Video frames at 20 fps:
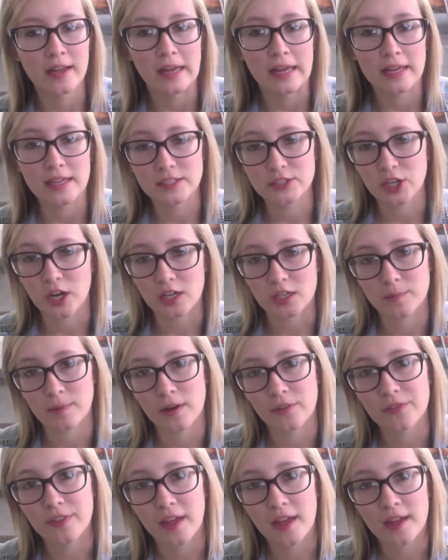and talk
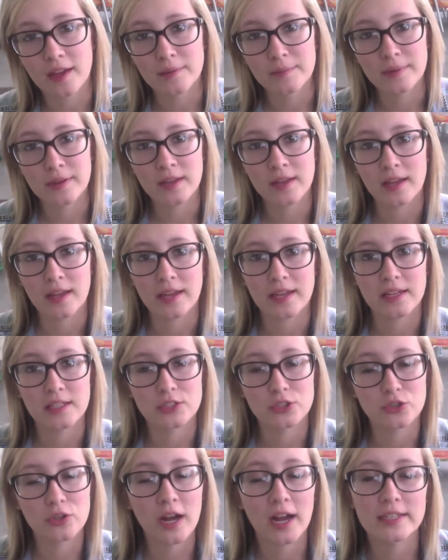about them and
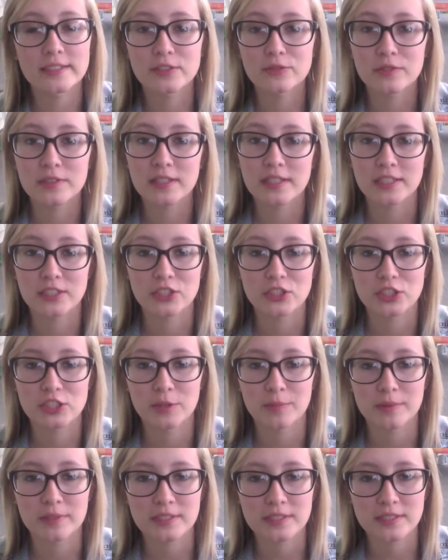you guys' relationship and